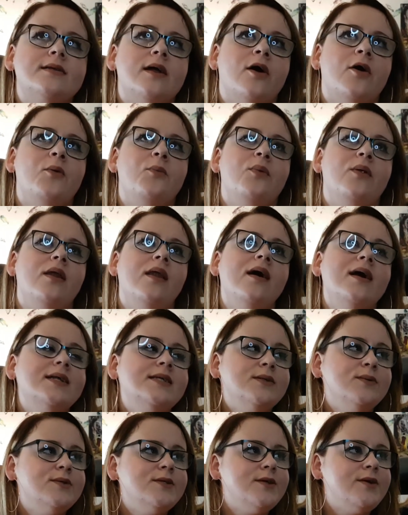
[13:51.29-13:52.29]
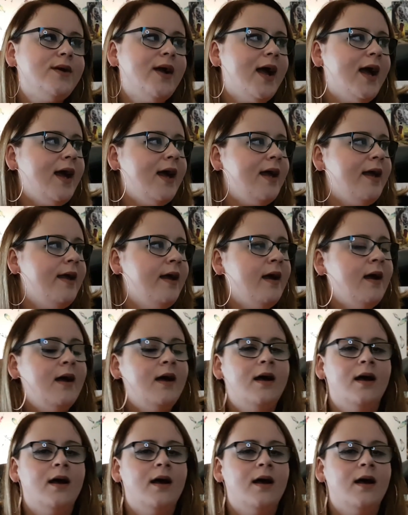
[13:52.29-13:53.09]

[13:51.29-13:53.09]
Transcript: I hope the lighting was okay.